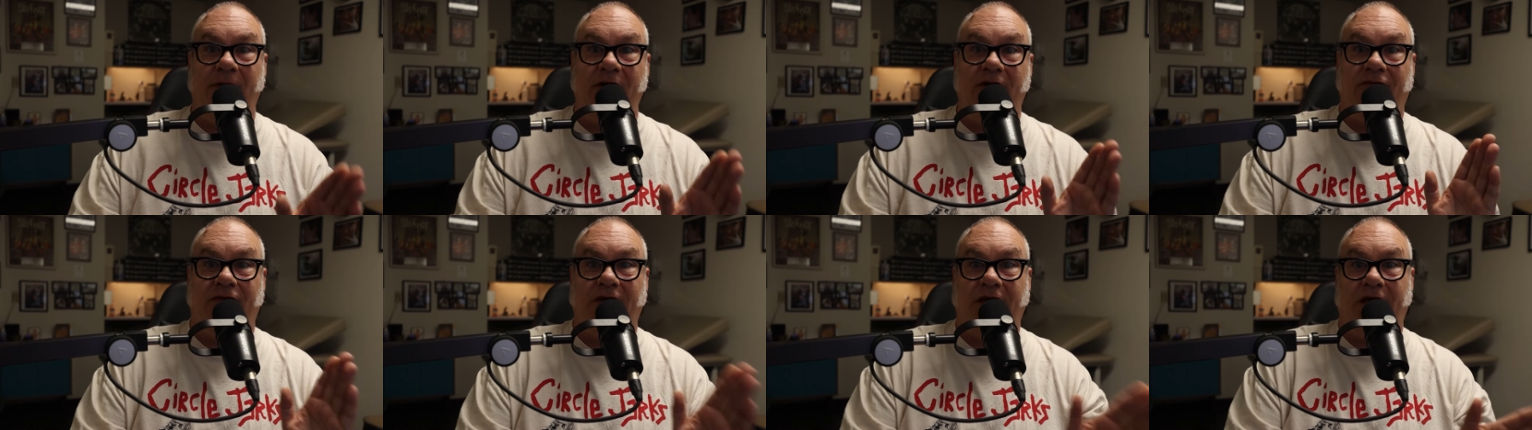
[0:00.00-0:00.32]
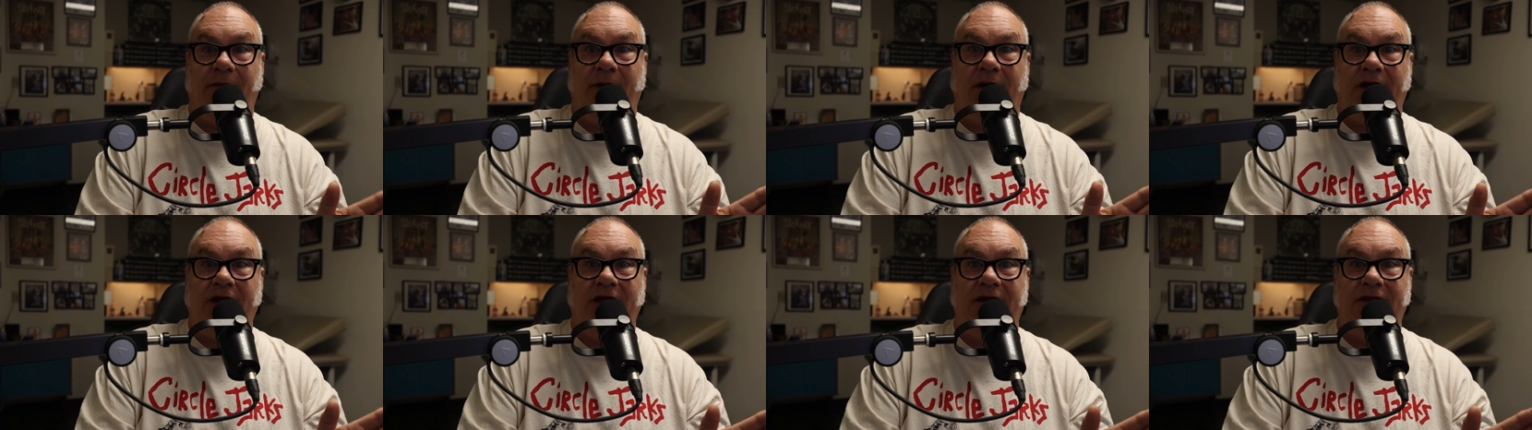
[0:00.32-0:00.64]
and you're
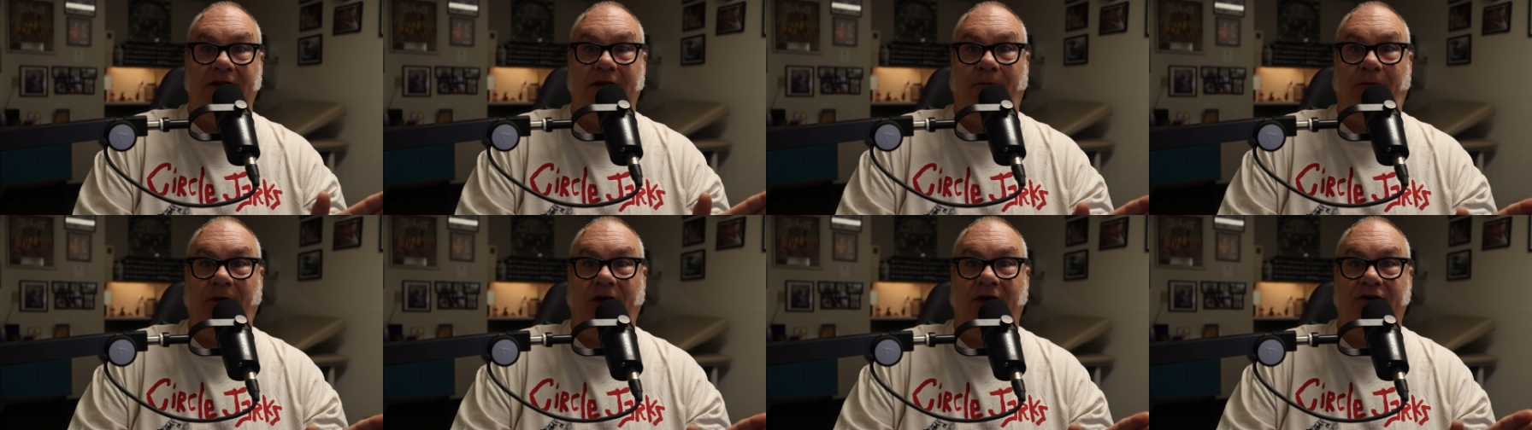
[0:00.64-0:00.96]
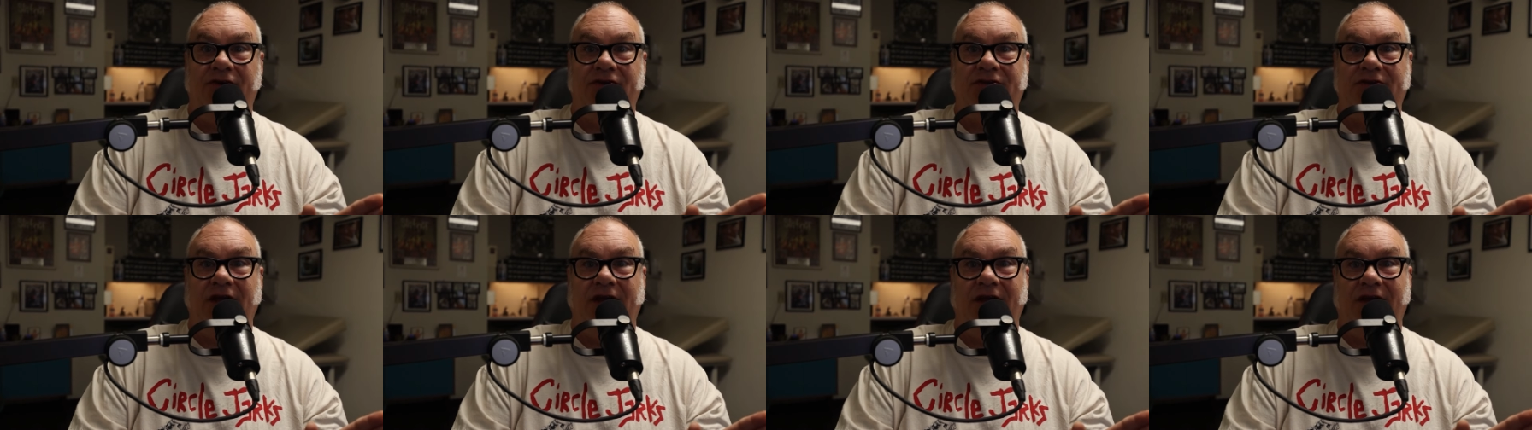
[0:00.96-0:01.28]
thinking about getting the
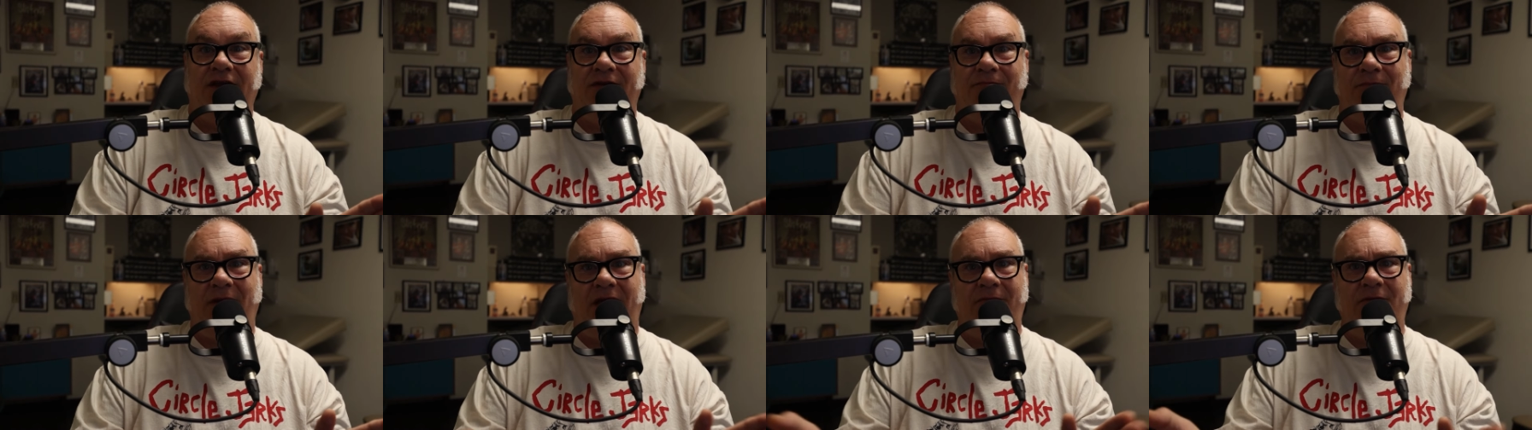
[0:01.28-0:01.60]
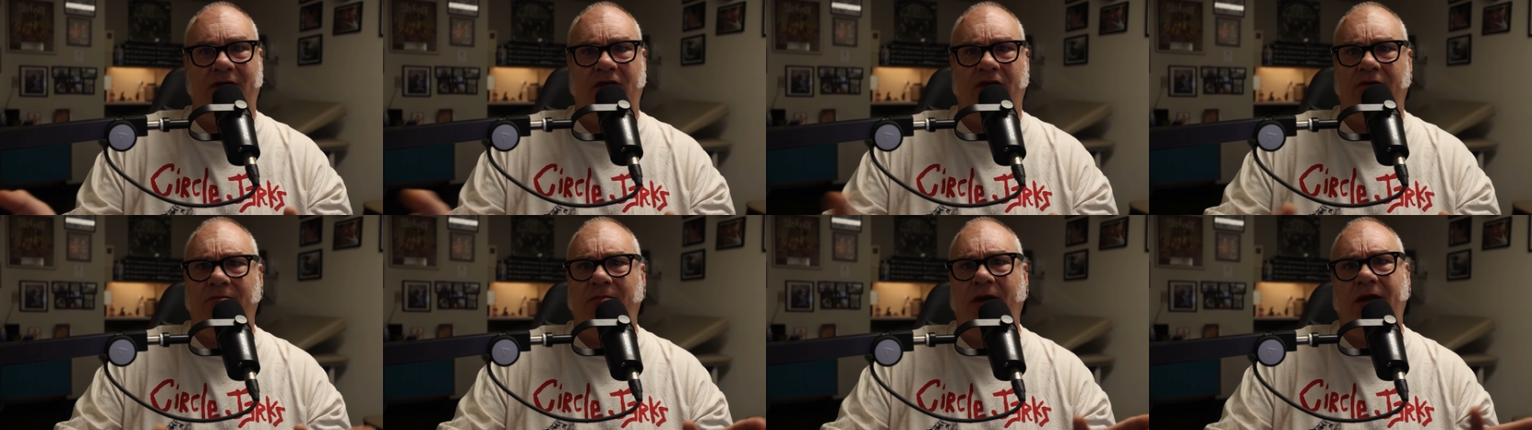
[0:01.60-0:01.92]
piercing and
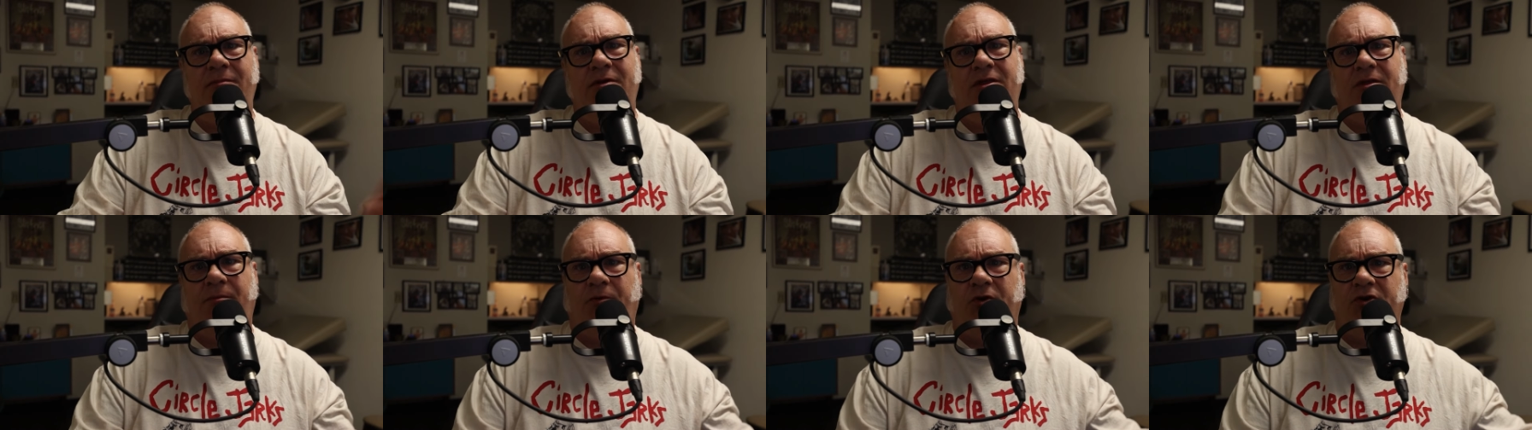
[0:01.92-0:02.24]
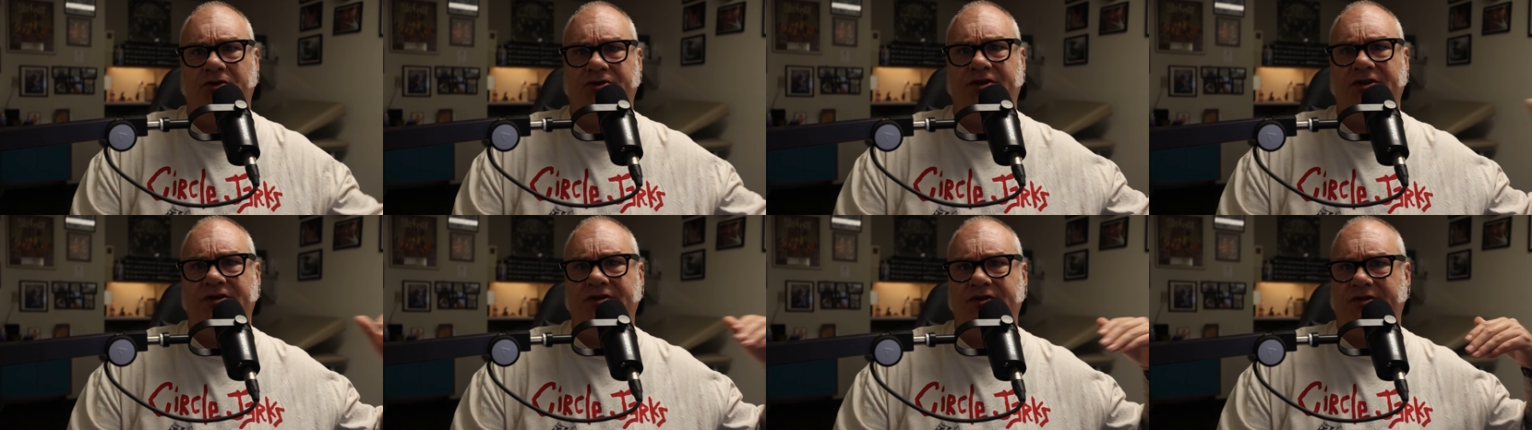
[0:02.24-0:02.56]
maybe maybe the
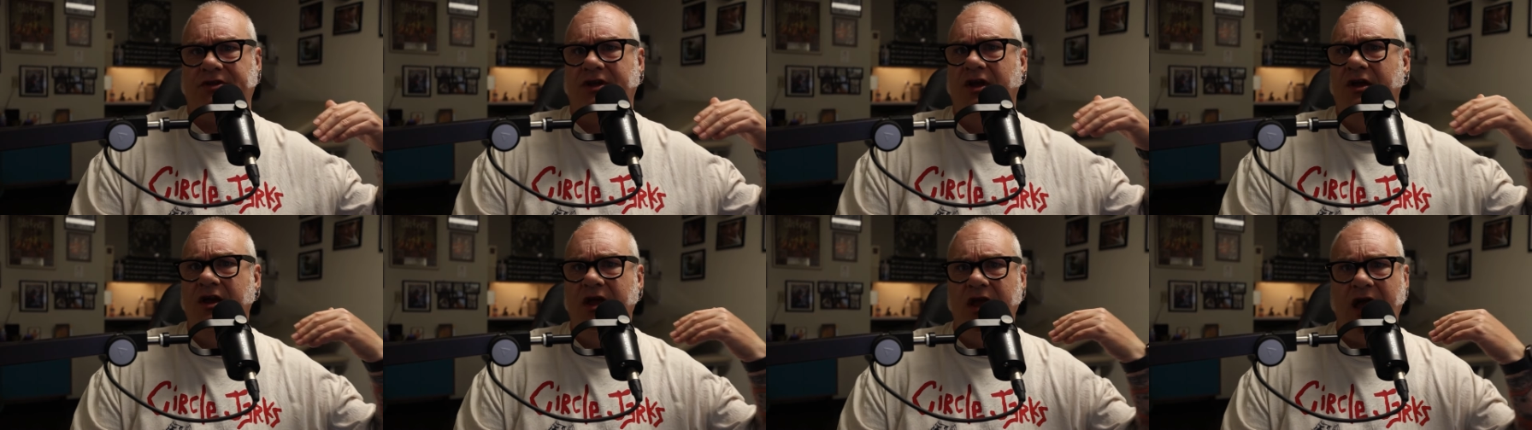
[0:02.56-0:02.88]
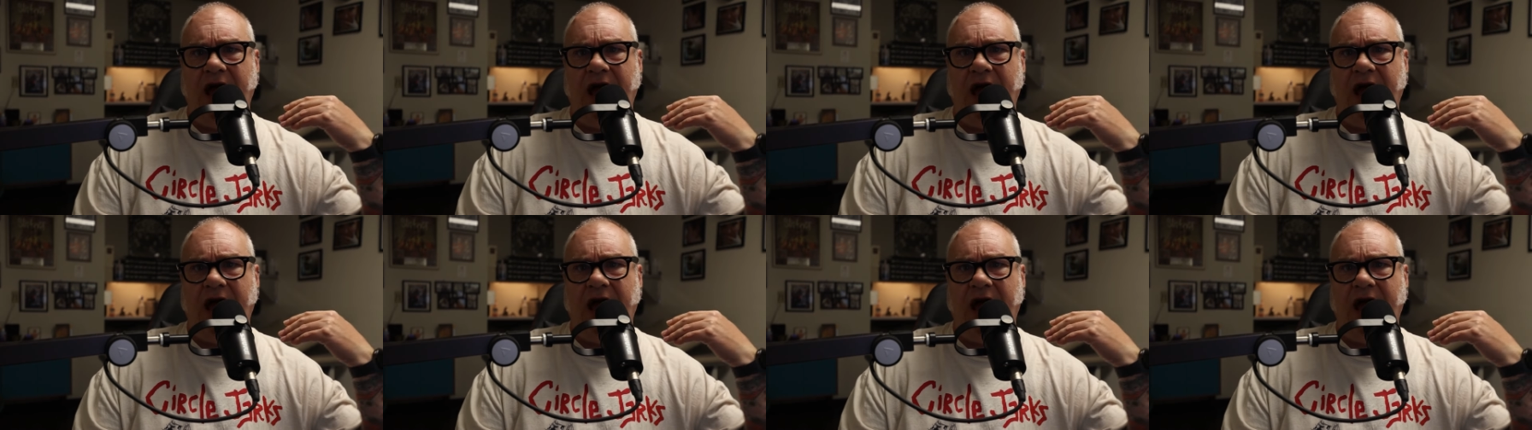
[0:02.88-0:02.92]
person's